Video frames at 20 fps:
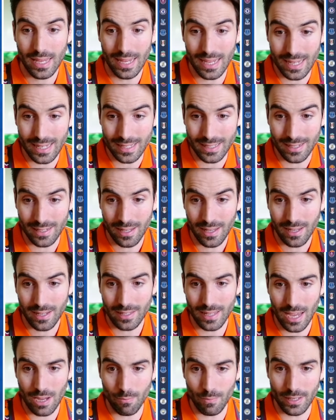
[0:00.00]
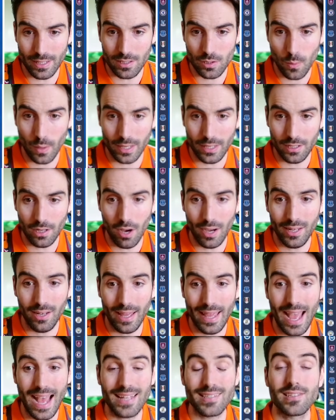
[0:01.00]
in game week 29,
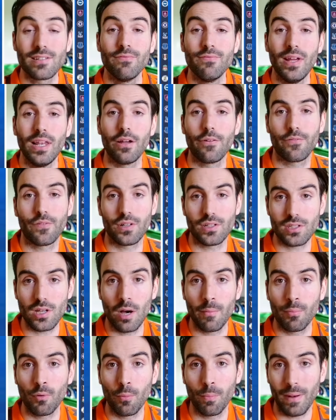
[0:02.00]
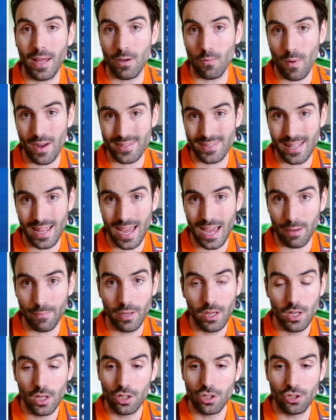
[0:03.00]
like Aston Villa, for example, play West Ham.
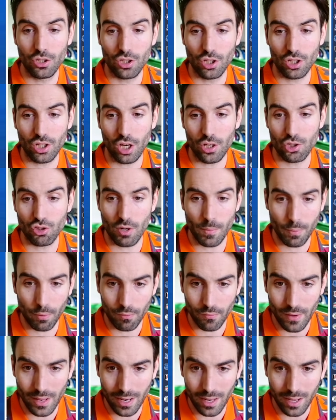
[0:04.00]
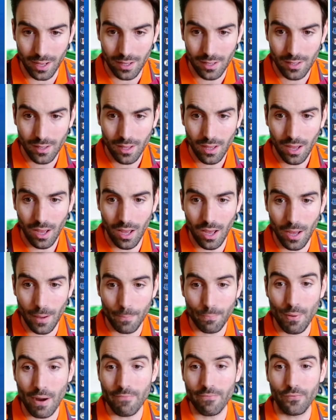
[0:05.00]
You could go triple Villa.
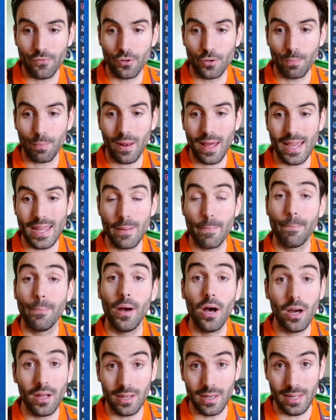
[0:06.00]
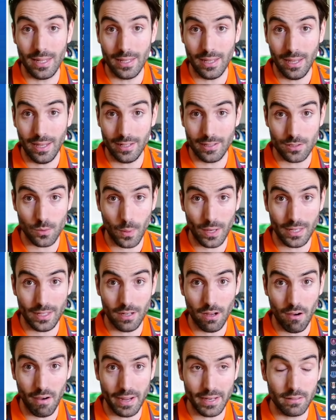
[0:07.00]
Brentford play Burnley in
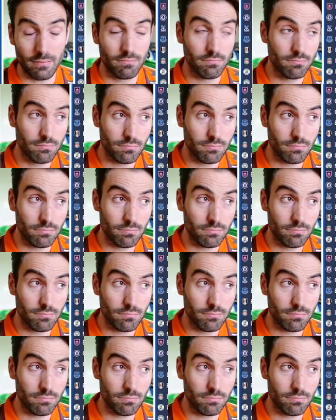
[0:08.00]
29.